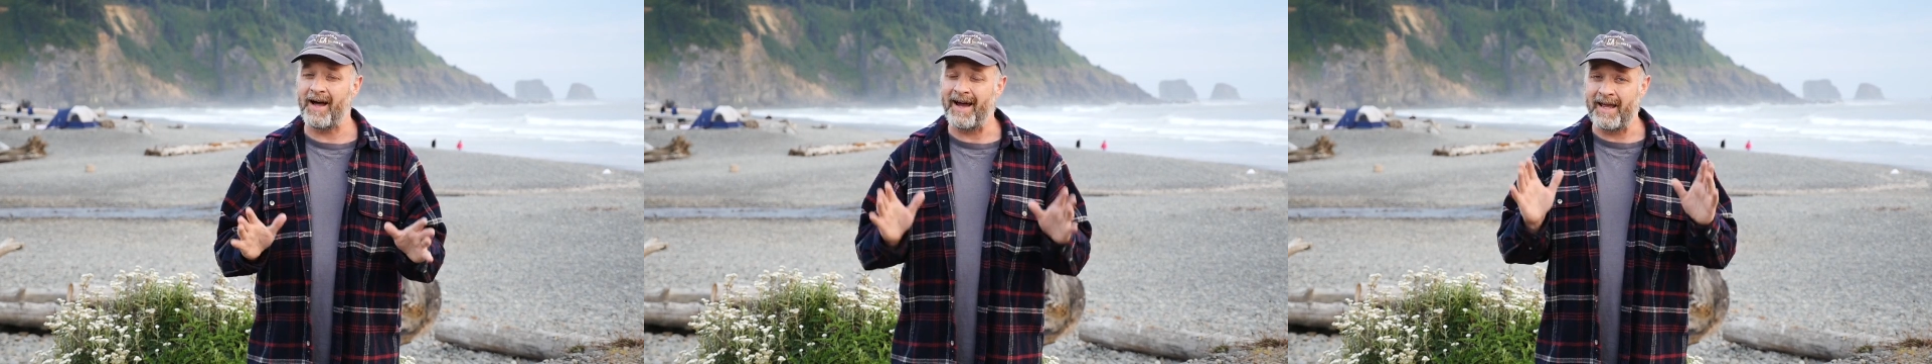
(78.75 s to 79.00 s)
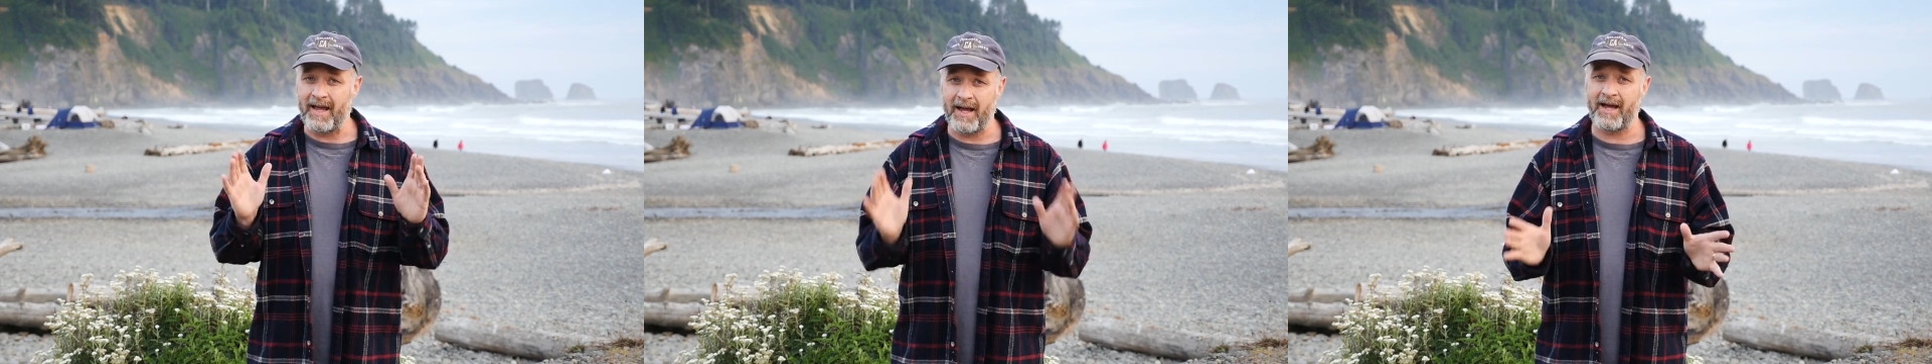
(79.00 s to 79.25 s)

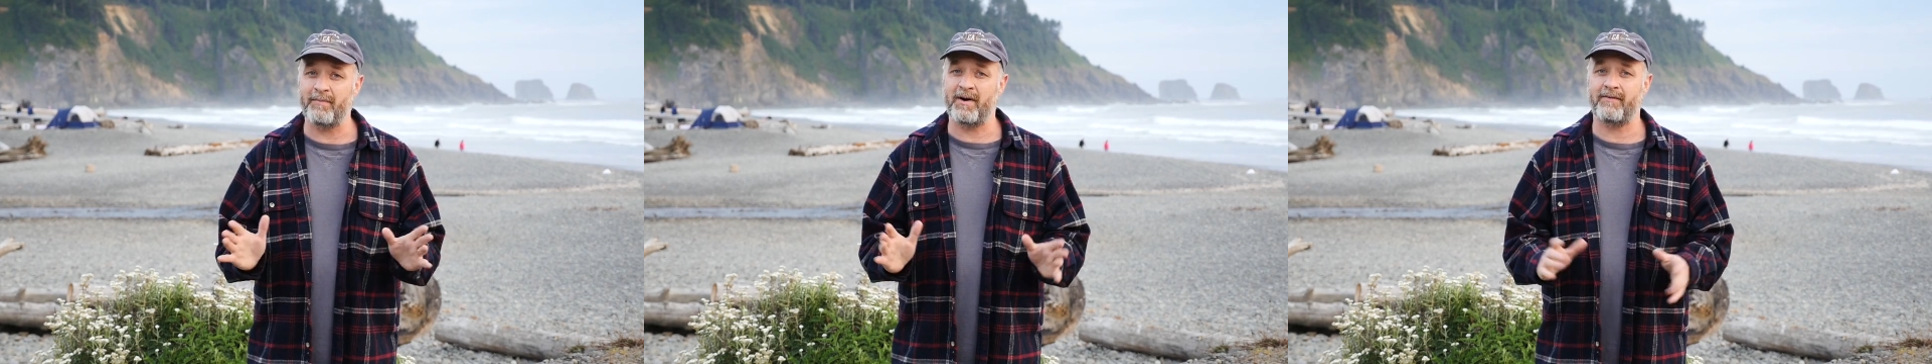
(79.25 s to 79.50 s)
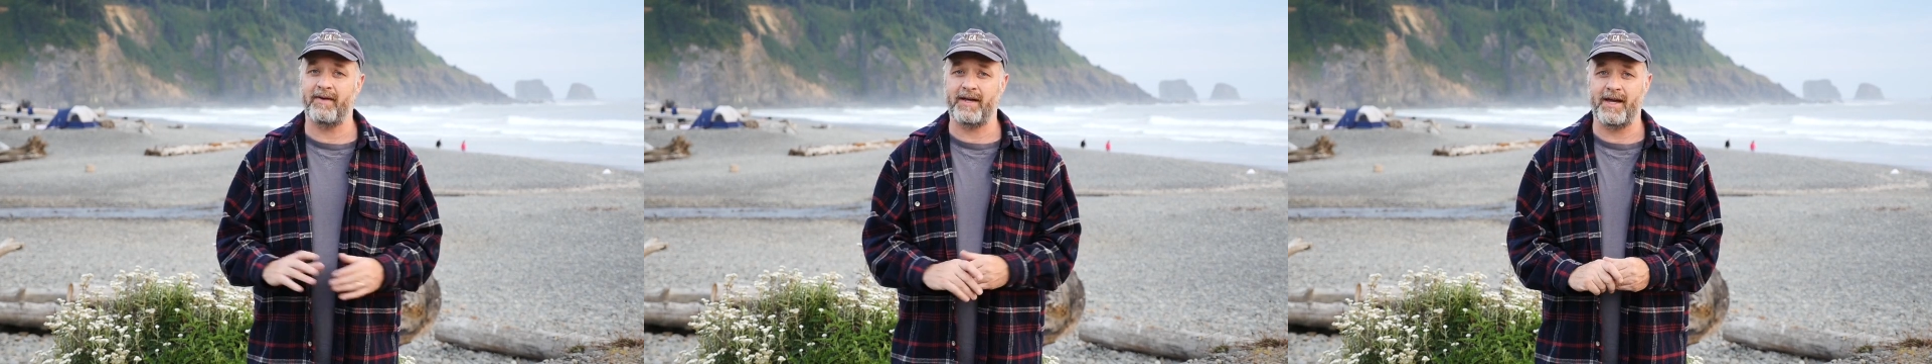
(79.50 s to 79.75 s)
I am
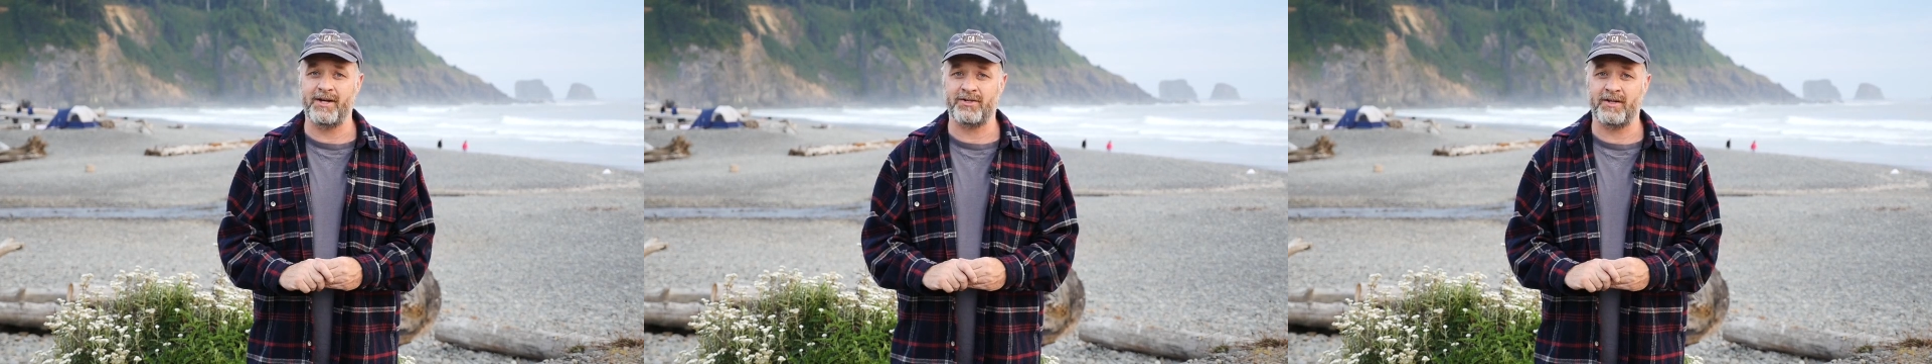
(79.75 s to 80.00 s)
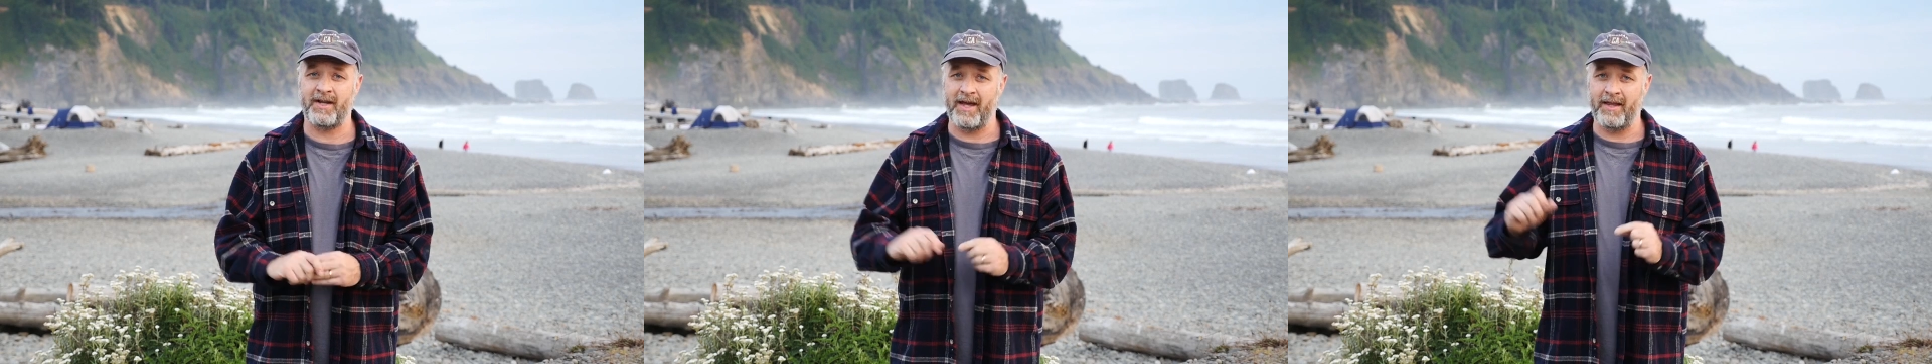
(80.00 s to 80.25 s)
on
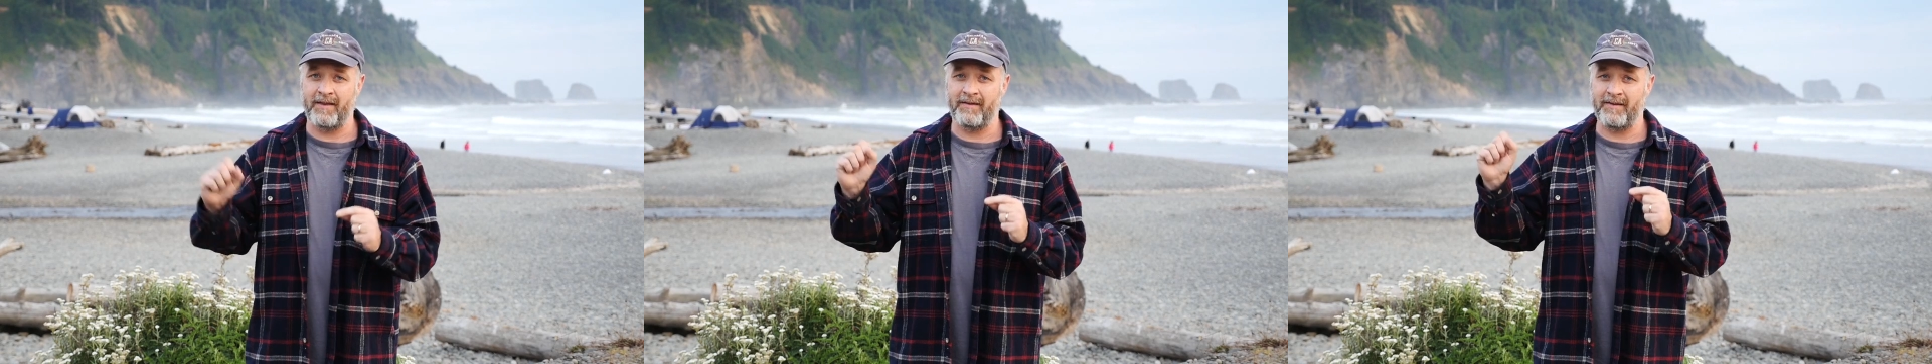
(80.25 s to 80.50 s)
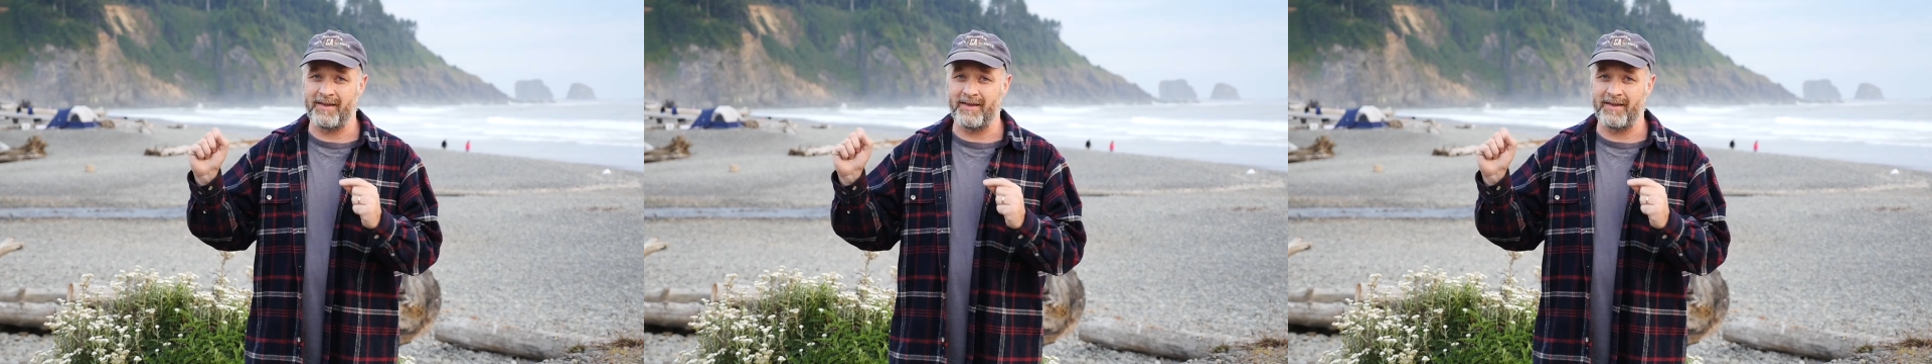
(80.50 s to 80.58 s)
vacation and